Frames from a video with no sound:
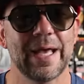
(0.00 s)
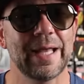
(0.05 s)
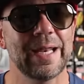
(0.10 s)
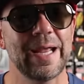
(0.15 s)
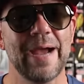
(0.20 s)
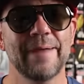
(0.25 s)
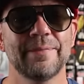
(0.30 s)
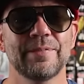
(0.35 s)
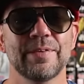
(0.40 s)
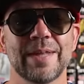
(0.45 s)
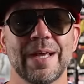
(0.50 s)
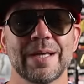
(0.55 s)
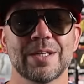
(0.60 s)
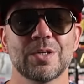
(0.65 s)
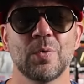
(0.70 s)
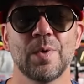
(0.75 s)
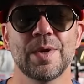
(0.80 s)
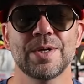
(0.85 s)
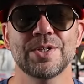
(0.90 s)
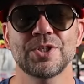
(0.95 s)
And after that
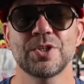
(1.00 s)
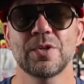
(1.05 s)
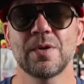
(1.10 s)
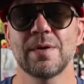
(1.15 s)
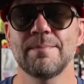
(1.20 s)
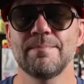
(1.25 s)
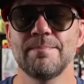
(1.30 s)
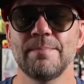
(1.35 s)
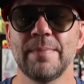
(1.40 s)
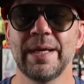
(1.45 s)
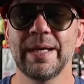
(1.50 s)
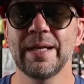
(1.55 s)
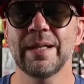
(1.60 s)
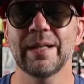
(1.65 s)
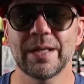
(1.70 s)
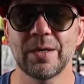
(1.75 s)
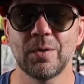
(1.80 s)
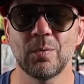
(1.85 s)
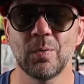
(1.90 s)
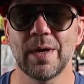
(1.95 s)
twitch, you
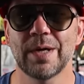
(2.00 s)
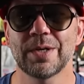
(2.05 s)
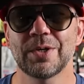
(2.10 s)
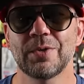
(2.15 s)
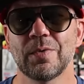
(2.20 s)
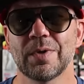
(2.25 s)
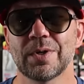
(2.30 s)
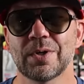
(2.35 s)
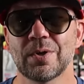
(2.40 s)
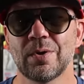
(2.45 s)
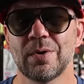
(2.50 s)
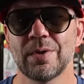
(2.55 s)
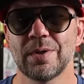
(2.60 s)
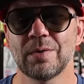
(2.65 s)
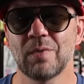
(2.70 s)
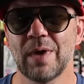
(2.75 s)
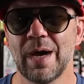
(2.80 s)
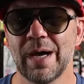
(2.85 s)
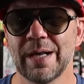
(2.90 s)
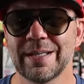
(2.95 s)
immediately want to return
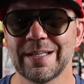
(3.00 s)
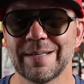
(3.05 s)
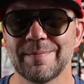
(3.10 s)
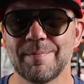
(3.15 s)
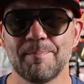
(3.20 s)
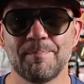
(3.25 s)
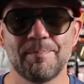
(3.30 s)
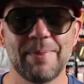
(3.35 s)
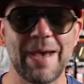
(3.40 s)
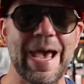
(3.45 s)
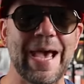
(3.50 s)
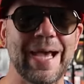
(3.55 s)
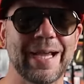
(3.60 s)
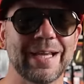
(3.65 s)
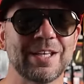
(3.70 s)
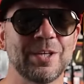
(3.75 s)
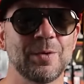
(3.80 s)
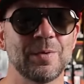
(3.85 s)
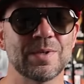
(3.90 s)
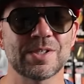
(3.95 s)
the rod tip
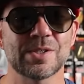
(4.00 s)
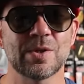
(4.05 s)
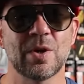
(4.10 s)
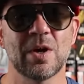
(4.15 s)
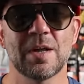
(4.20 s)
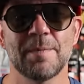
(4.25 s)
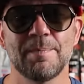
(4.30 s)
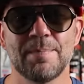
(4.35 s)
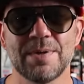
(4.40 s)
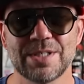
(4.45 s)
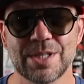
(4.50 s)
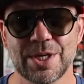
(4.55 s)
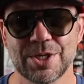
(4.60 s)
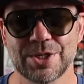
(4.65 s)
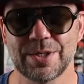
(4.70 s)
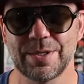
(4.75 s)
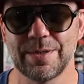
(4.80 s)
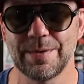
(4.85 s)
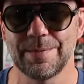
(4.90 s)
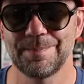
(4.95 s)
back to its starting
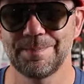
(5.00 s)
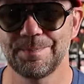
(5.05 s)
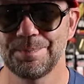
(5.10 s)
position.